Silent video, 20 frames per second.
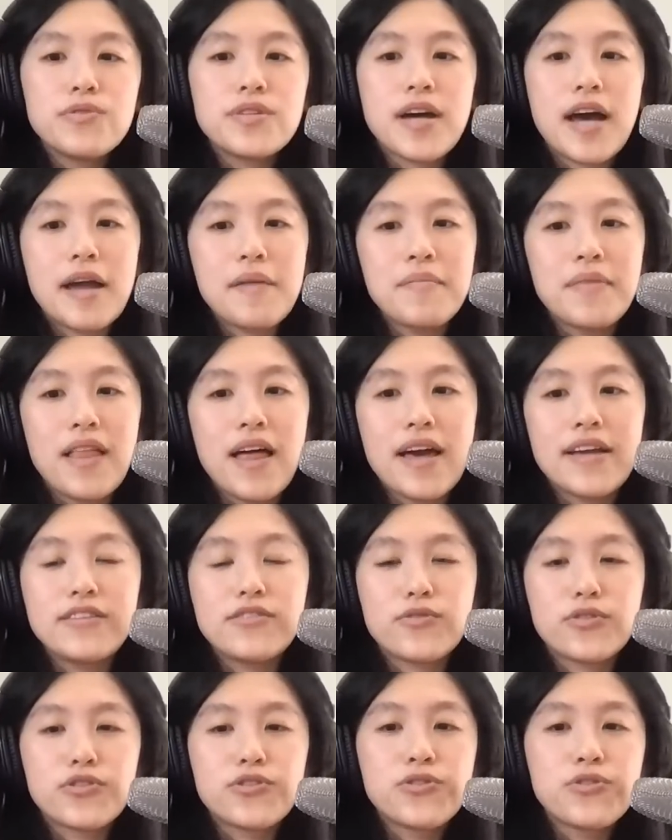timelines
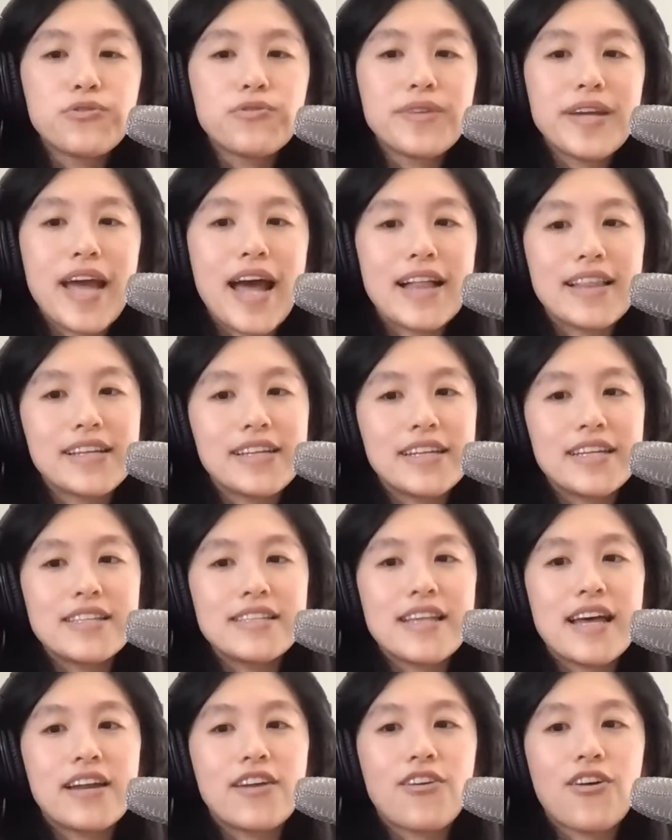or two realities
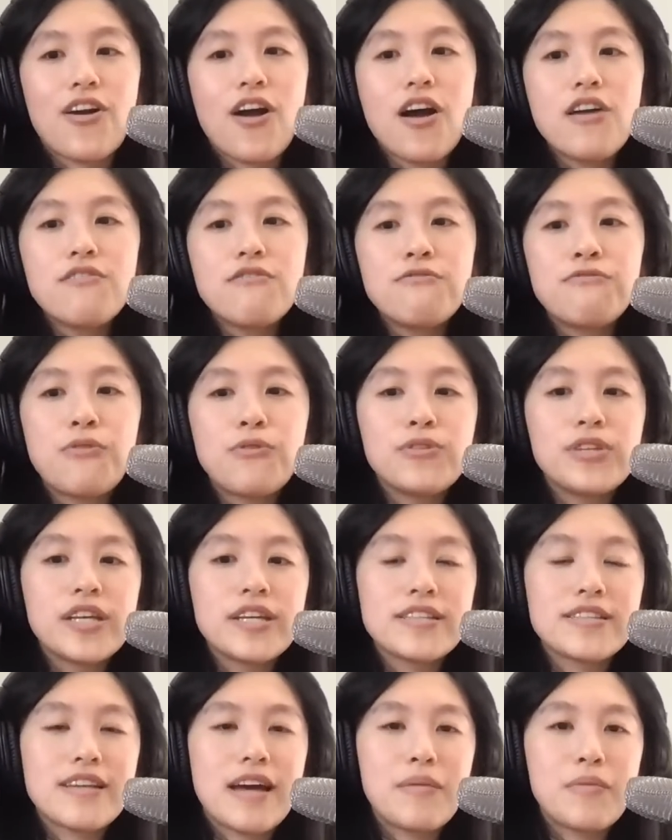that are unfolding
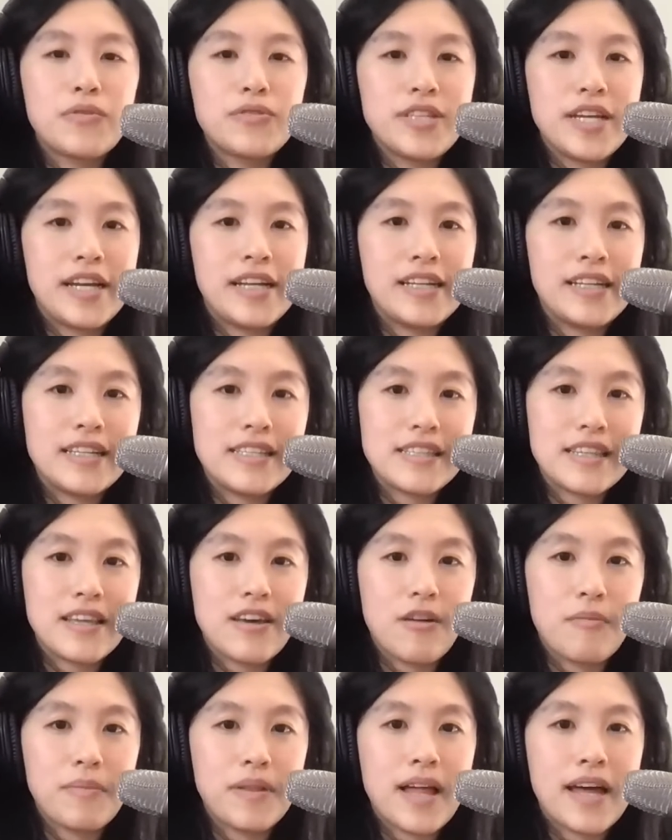simultaneously
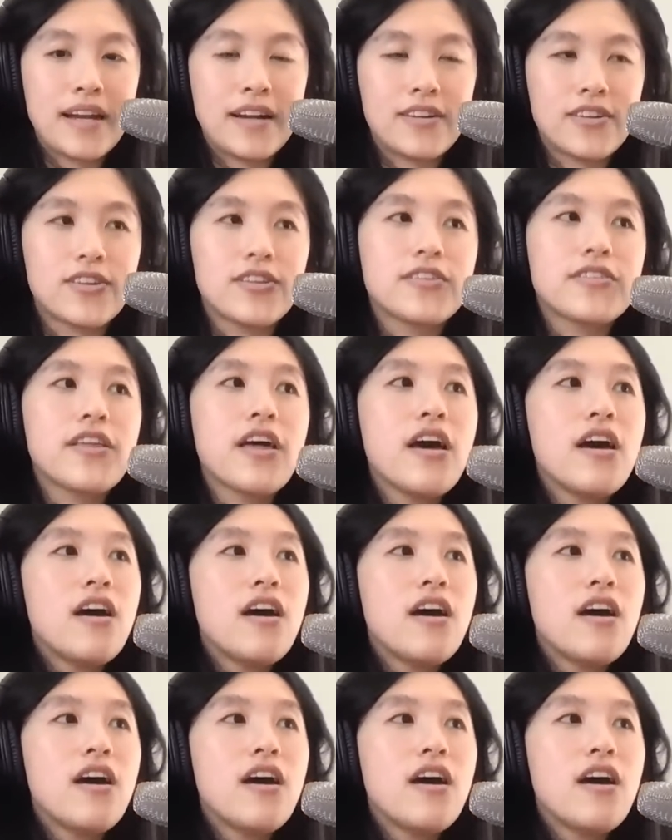on planet Earth.